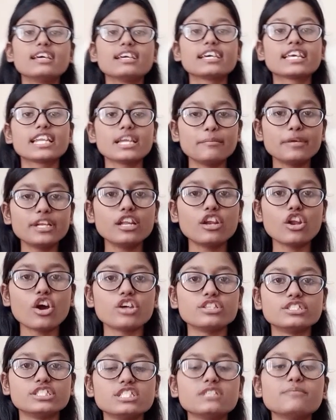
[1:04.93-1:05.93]

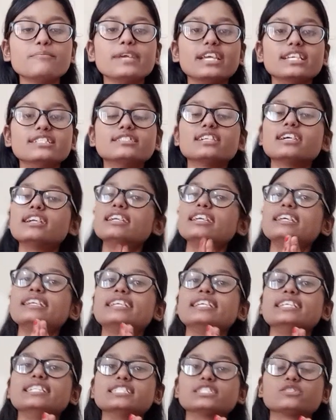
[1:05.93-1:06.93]
Criminology majorly
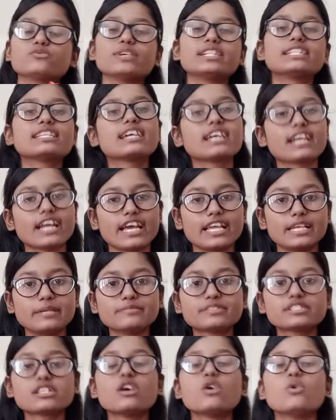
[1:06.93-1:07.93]
deals with
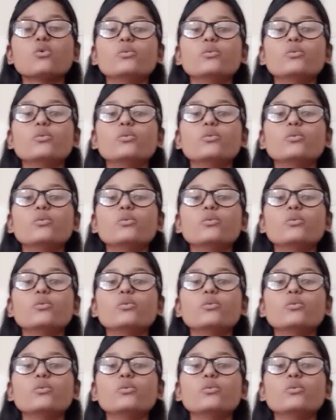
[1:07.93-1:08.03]
crimes,